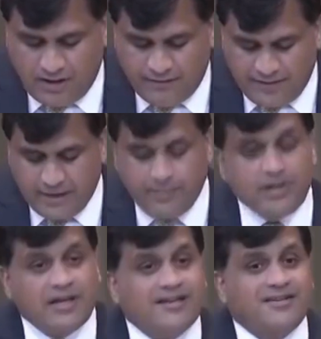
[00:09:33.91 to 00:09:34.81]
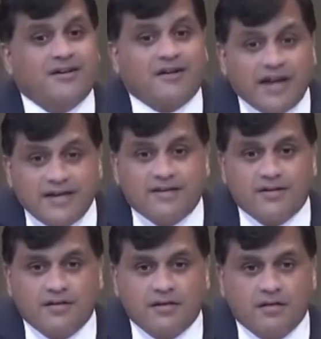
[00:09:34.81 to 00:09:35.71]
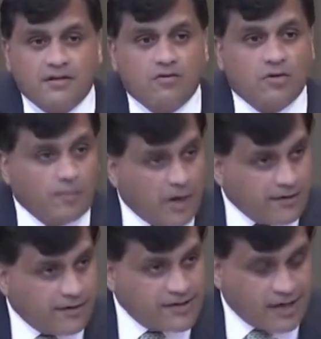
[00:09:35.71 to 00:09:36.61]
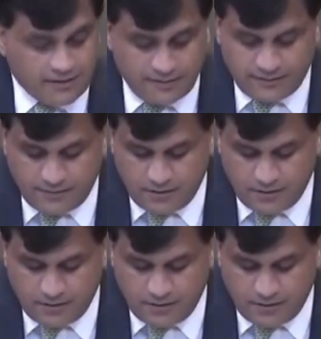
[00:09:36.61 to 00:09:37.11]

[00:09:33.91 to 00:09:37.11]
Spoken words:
available as a right to Commander Jadhav.